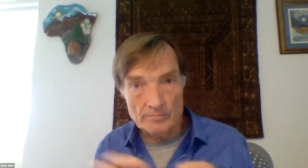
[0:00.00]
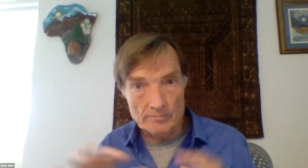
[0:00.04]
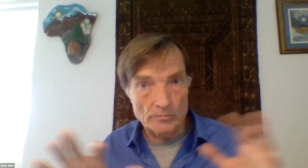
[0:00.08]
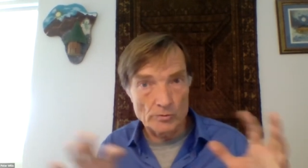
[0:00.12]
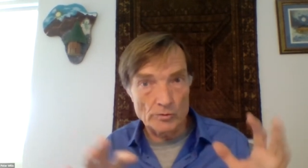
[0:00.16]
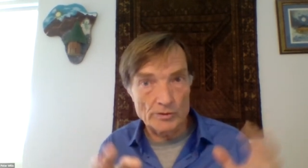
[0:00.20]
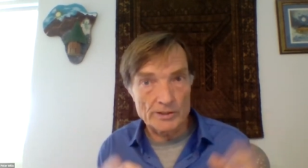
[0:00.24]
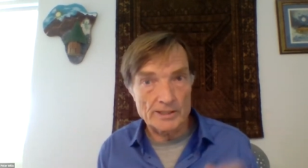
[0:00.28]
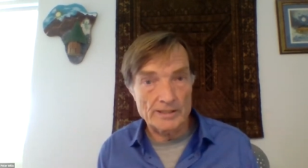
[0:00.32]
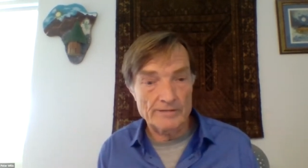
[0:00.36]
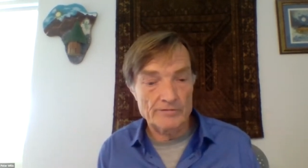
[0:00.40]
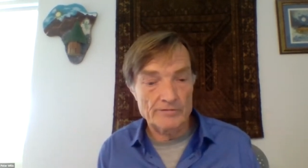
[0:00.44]

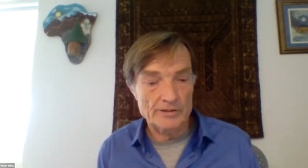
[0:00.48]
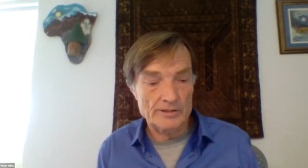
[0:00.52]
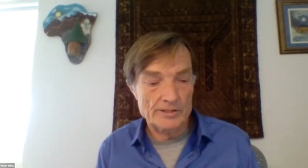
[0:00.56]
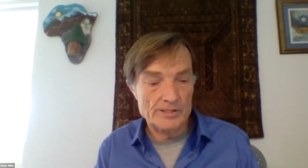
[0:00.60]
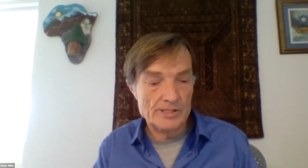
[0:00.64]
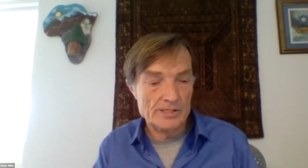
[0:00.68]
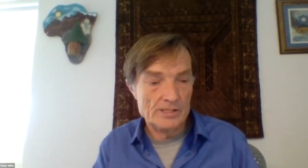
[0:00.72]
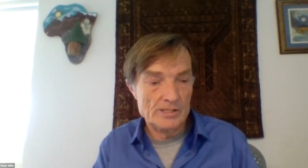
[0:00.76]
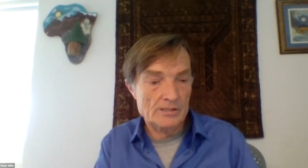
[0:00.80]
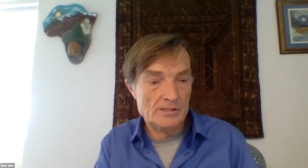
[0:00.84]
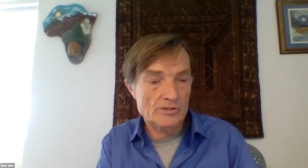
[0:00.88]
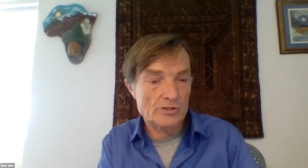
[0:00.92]
more diverse
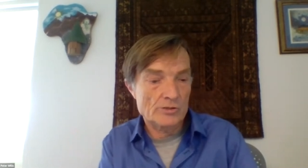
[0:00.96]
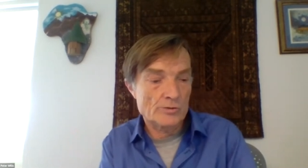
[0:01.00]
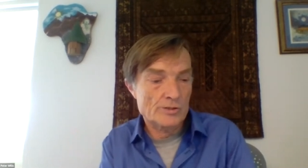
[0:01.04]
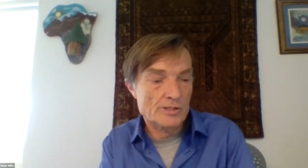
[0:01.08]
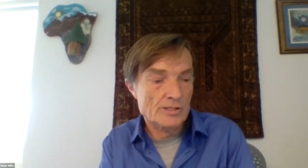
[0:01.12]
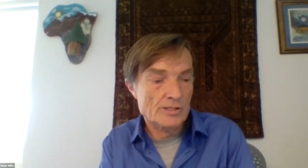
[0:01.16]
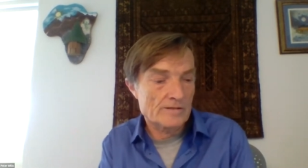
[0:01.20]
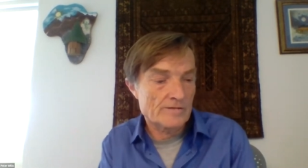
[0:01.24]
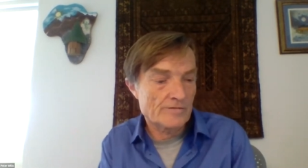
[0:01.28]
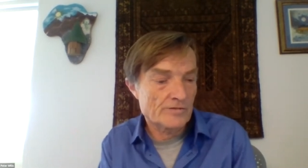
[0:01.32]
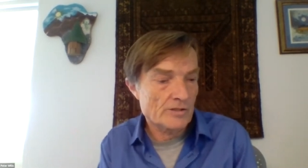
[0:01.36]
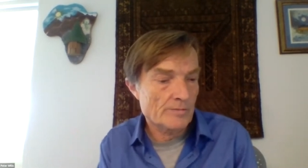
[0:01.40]

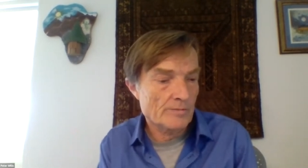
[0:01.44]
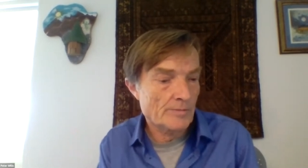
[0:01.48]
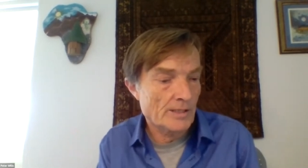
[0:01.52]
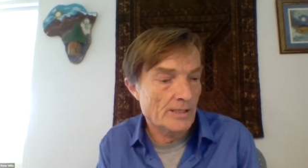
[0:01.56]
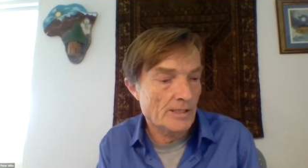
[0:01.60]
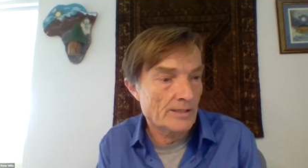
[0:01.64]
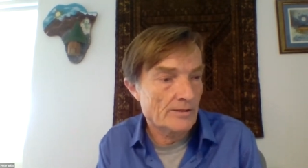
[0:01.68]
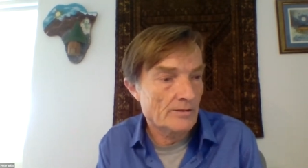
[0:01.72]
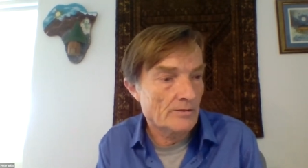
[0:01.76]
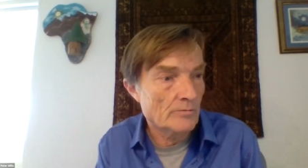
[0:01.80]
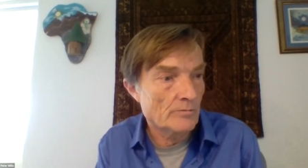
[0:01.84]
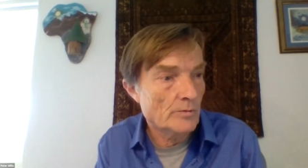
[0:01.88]
sources of
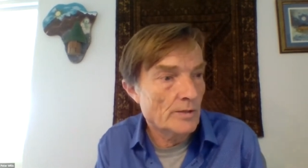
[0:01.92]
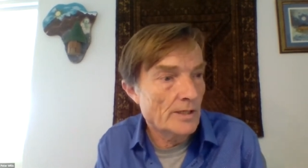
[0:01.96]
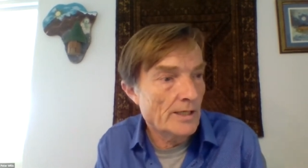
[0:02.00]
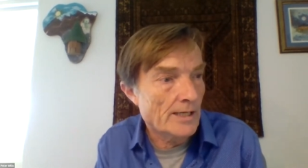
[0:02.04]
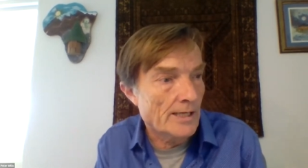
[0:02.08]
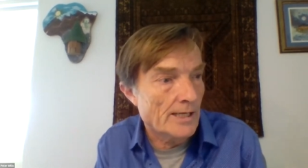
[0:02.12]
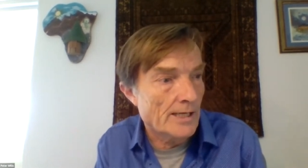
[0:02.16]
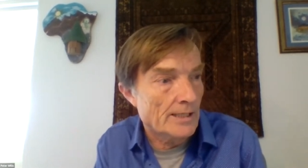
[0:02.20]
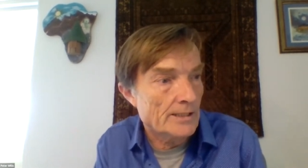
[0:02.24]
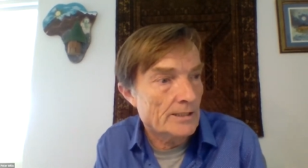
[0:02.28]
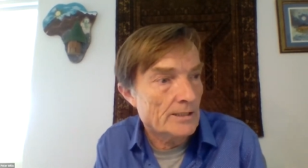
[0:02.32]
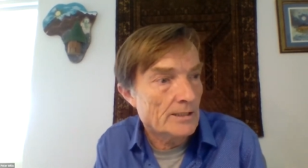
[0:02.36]
supply than we
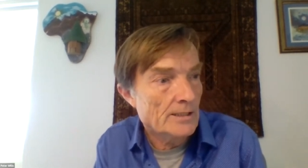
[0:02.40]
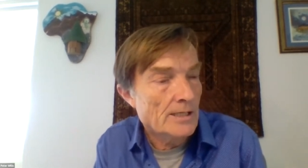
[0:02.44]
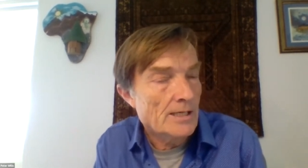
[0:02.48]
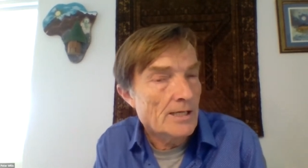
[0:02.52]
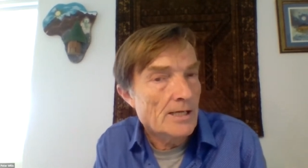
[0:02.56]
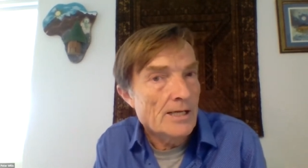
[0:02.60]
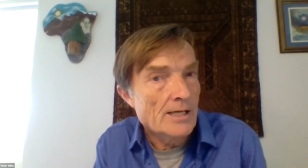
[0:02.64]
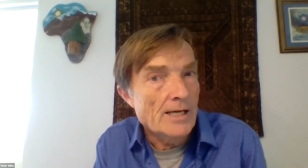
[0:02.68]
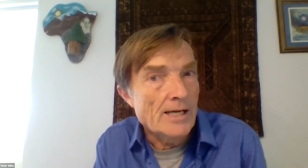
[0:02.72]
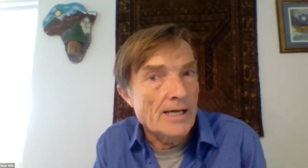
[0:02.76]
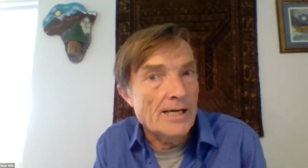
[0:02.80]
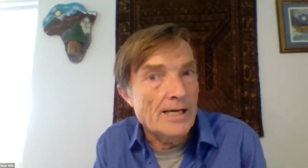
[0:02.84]
had,
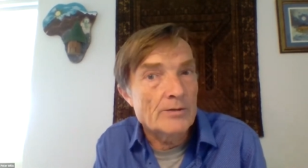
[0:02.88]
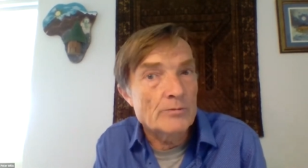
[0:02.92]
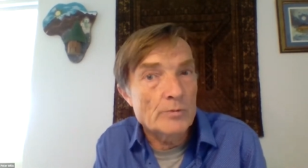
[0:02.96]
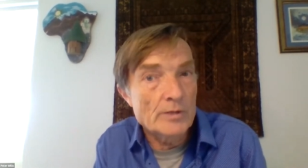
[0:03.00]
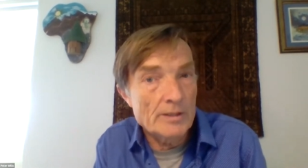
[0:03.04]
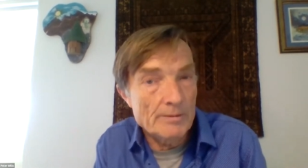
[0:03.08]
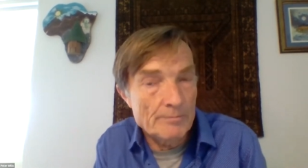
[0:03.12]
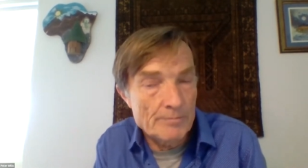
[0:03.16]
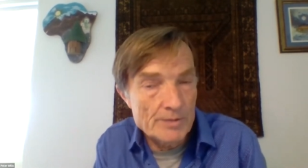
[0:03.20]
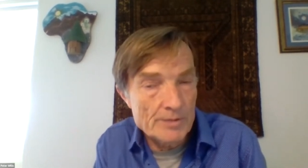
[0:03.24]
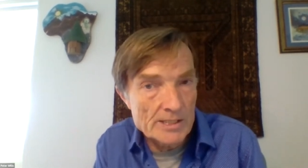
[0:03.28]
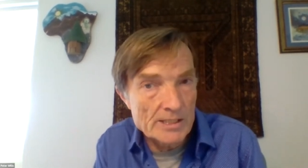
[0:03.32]
and
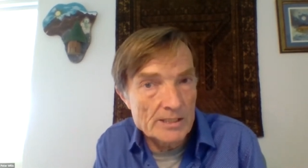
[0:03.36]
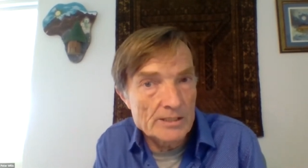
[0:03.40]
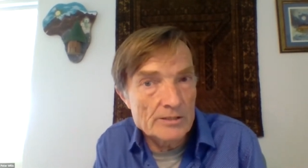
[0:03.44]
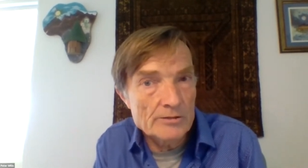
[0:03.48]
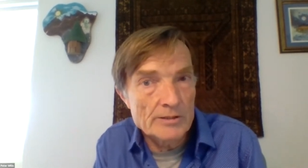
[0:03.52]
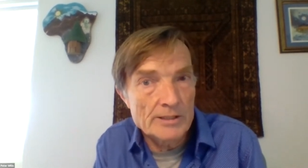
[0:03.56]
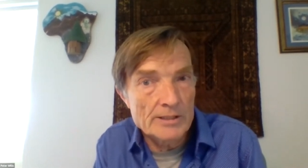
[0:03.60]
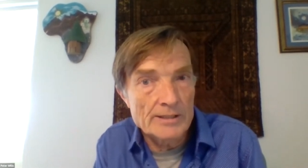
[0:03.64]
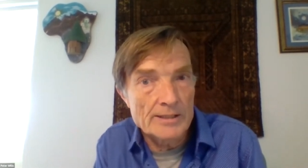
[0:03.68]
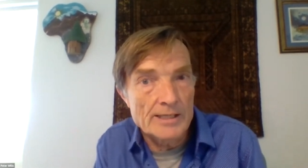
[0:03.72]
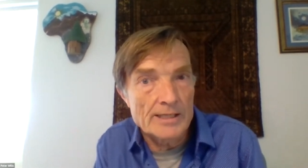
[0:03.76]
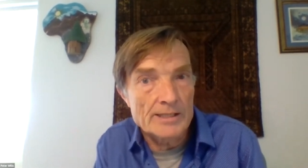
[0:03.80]
we're busy
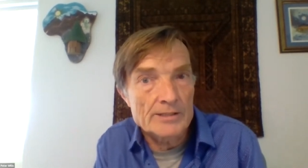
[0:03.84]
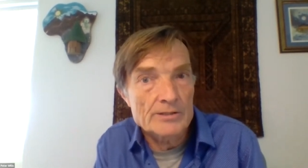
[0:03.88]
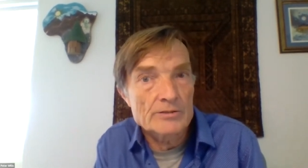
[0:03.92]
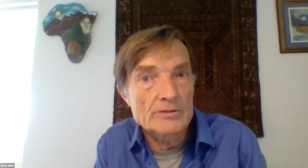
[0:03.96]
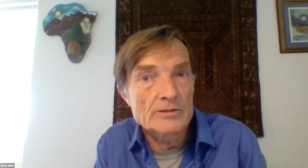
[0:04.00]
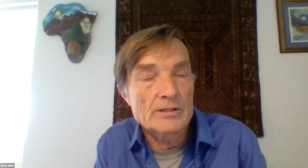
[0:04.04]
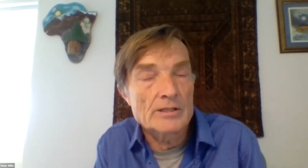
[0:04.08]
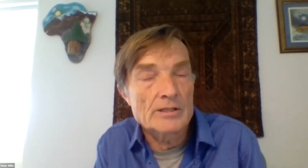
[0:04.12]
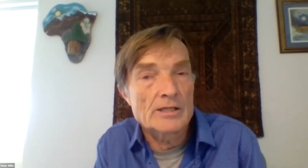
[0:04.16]
doing that.